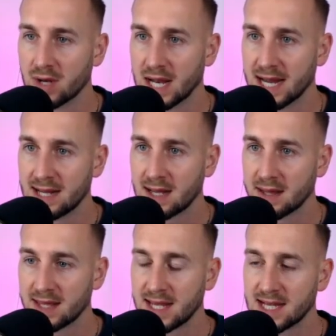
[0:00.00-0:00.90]
link. I
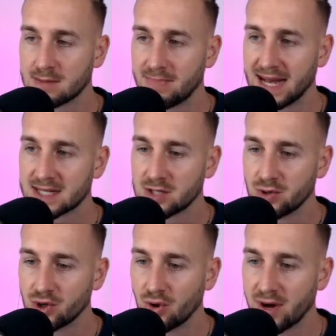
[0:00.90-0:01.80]
think it is best to
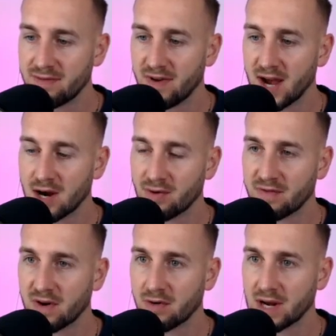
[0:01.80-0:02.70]
join via a referral